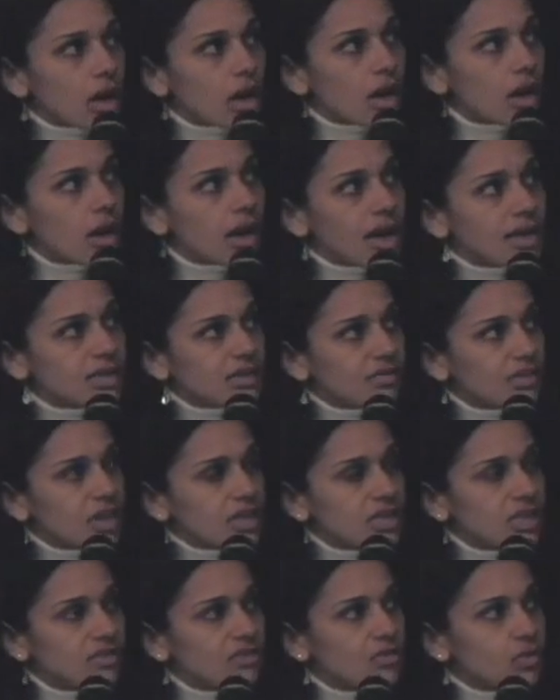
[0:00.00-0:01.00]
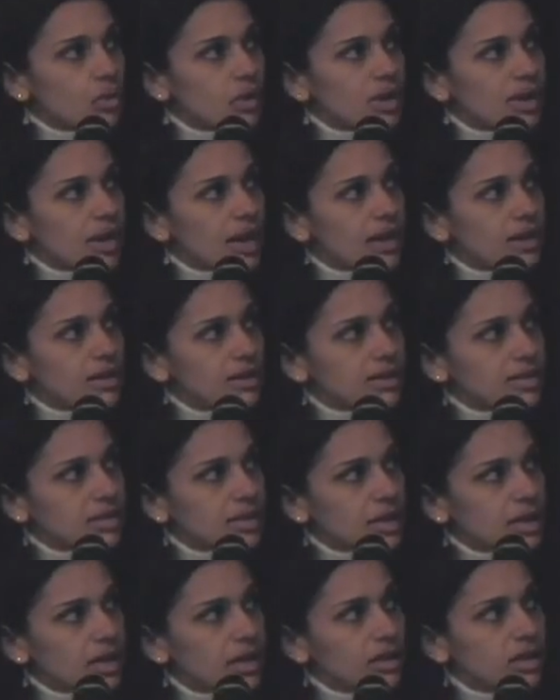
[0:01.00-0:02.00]
as of 1948, is
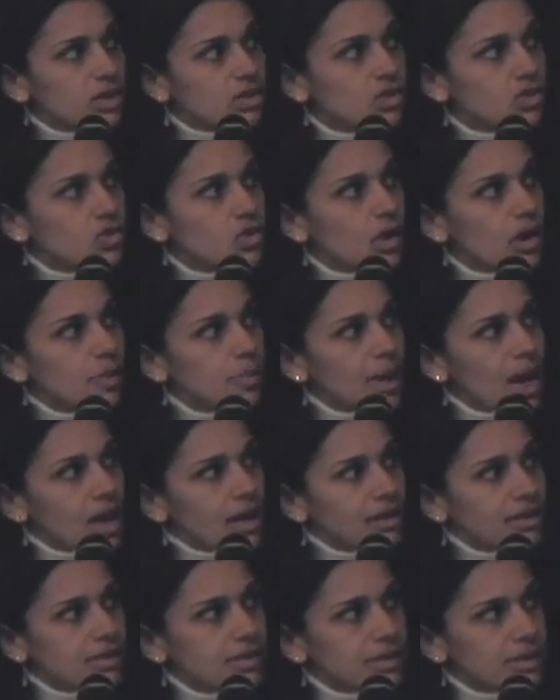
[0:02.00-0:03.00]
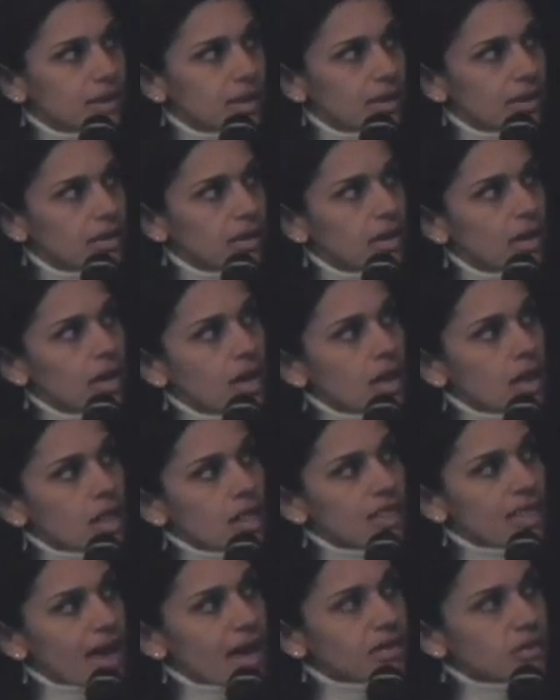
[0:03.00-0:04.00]
sitting in historic Palestine.
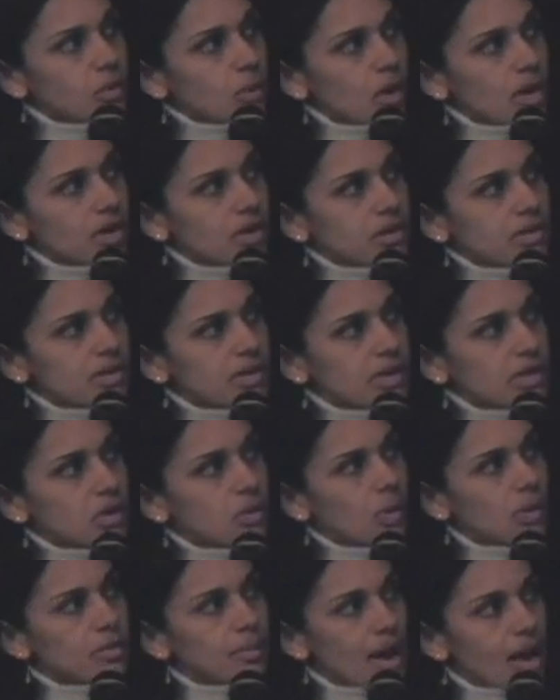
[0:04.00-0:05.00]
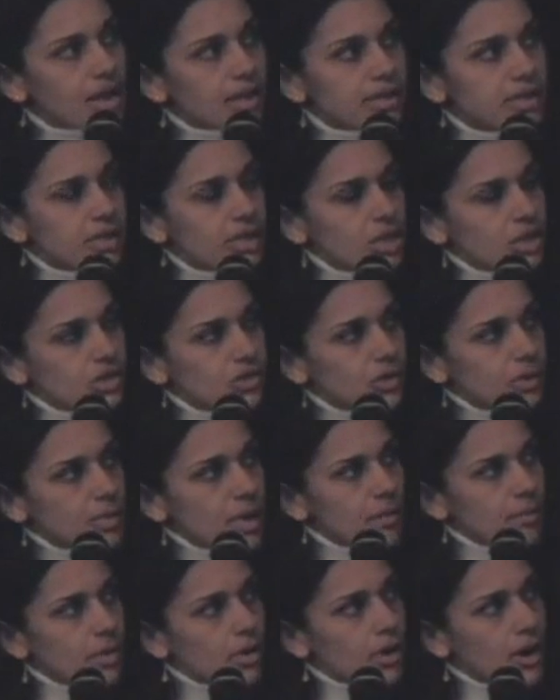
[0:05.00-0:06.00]
It's what Palestinians
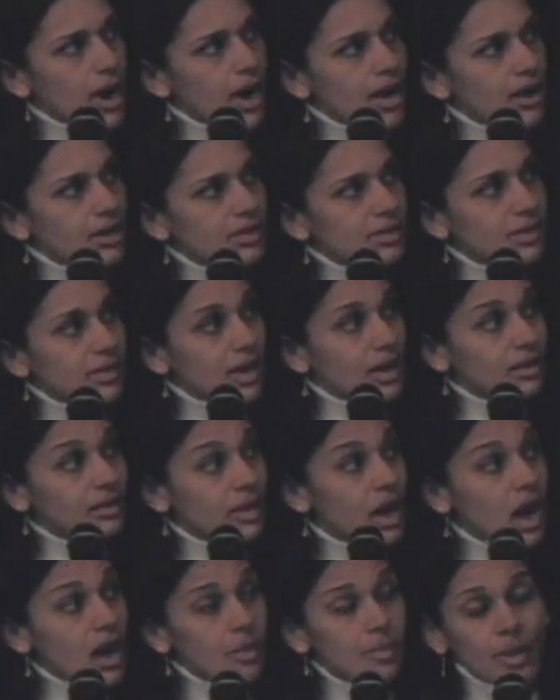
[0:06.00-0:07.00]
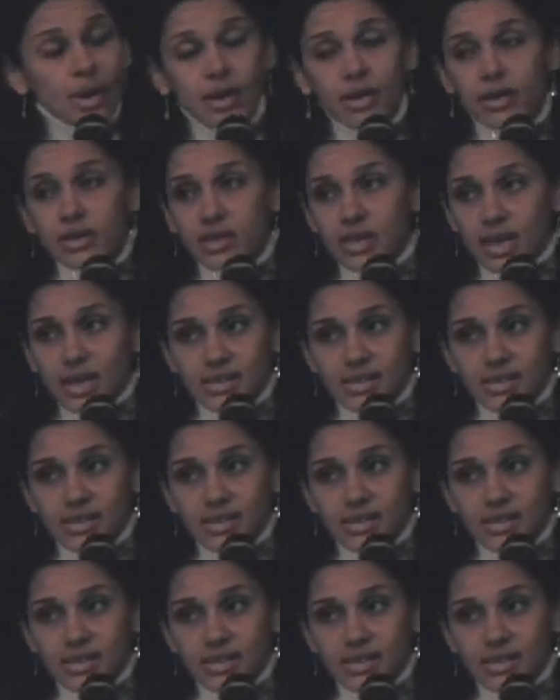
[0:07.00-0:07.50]
remember as Al-Nakba, the